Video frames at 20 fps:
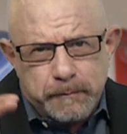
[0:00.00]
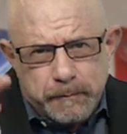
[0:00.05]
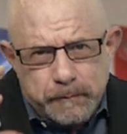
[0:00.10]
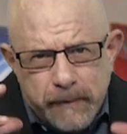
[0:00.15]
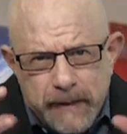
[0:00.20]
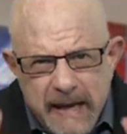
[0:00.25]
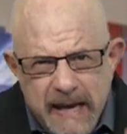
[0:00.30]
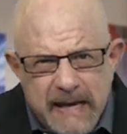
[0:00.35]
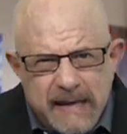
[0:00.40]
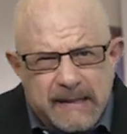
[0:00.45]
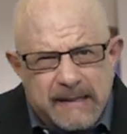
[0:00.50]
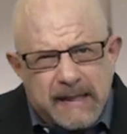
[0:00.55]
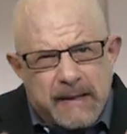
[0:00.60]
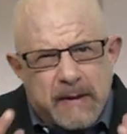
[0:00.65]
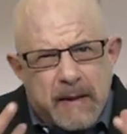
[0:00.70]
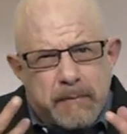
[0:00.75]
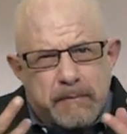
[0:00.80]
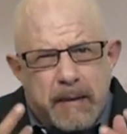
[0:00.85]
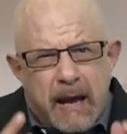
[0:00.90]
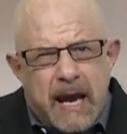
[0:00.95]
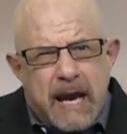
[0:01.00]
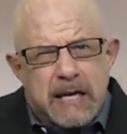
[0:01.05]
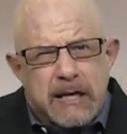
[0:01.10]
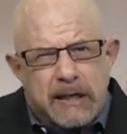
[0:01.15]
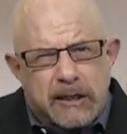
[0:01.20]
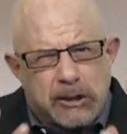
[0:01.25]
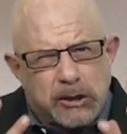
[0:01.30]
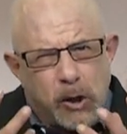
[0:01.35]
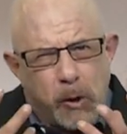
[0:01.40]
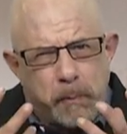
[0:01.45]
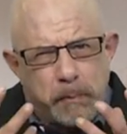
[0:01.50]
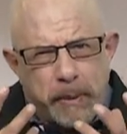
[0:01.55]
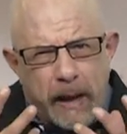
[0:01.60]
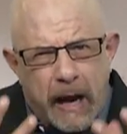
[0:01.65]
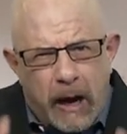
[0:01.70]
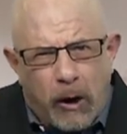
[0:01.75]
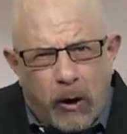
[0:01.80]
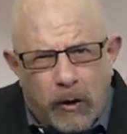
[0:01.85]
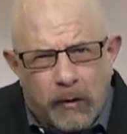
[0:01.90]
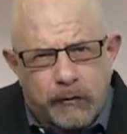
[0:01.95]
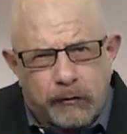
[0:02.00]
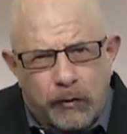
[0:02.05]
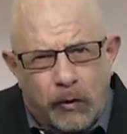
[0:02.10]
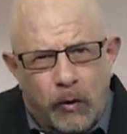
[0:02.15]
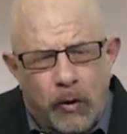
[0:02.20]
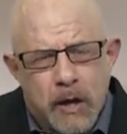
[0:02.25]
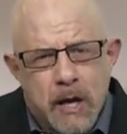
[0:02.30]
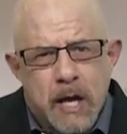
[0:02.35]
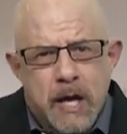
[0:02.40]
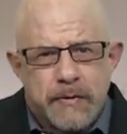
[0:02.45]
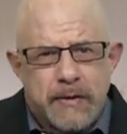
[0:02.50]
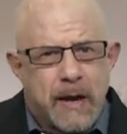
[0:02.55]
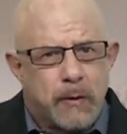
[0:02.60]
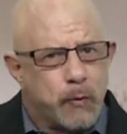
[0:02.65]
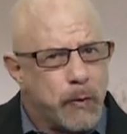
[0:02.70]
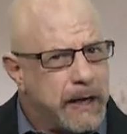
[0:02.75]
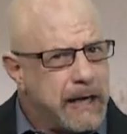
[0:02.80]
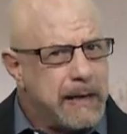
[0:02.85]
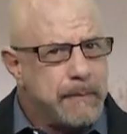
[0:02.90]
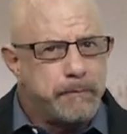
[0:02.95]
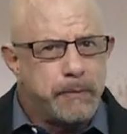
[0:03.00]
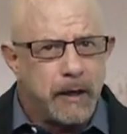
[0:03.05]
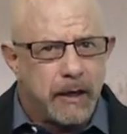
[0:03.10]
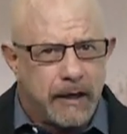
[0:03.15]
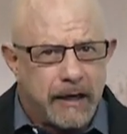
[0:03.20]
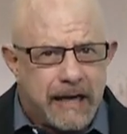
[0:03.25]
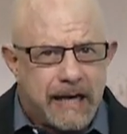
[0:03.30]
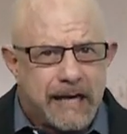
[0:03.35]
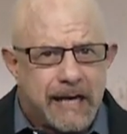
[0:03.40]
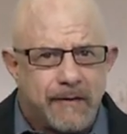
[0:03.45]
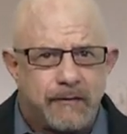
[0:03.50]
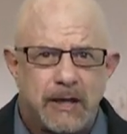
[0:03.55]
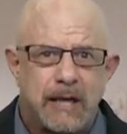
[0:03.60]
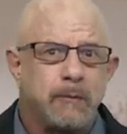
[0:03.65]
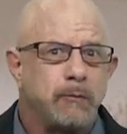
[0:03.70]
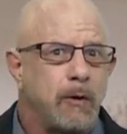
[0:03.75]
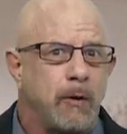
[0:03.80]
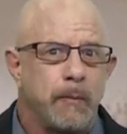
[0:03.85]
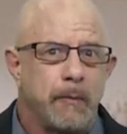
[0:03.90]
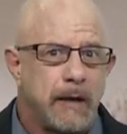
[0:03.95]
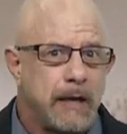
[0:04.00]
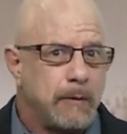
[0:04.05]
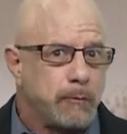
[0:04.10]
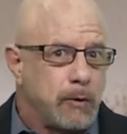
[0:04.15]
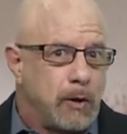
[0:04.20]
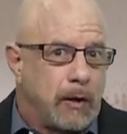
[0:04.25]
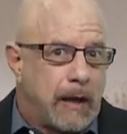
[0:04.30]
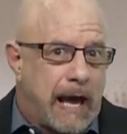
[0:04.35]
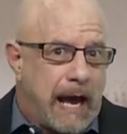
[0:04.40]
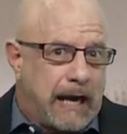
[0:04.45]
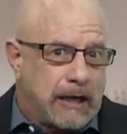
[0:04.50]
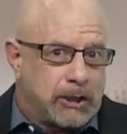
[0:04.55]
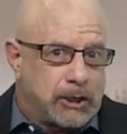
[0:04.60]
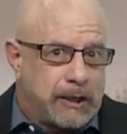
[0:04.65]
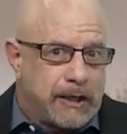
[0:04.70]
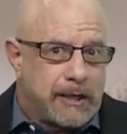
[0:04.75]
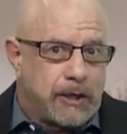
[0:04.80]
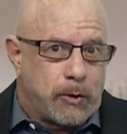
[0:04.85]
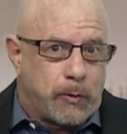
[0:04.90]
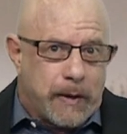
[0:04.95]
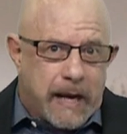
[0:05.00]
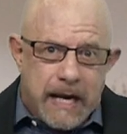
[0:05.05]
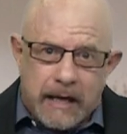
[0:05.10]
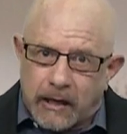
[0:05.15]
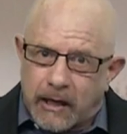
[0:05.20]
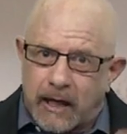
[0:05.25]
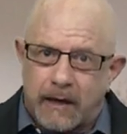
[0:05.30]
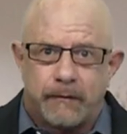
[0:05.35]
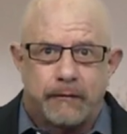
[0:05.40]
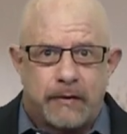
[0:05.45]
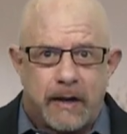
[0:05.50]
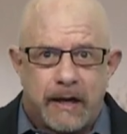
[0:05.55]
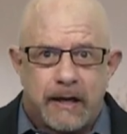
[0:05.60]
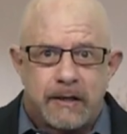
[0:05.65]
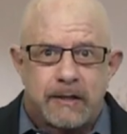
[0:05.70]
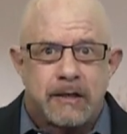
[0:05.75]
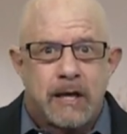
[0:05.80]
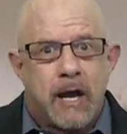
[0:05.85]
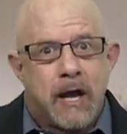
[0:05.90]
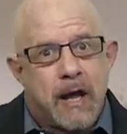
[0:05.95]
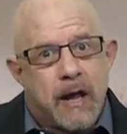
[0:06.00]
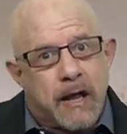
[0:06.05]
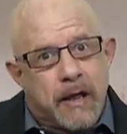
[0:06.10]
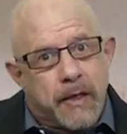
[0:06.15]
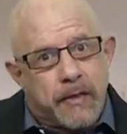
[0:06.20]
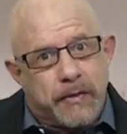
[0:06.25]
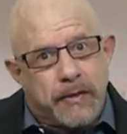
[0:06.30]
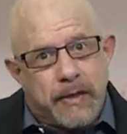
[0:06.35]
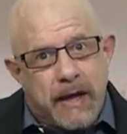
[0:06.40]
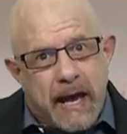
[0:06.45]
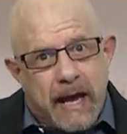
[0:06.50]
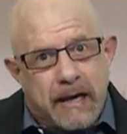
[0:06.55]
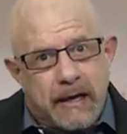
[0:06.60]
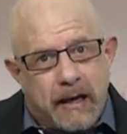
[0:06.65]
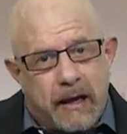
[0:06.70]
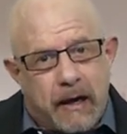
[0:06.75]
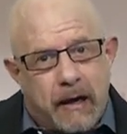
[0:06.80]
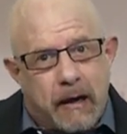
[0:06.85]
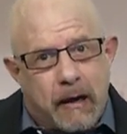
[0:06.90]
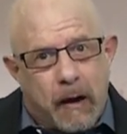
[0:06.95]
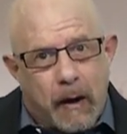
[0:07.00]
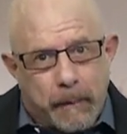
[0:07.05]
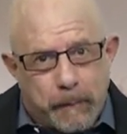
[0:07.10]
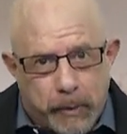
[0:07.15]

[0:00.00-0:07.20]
piece in the mind is so powerful that when it believes, it will actually create a lot of things that are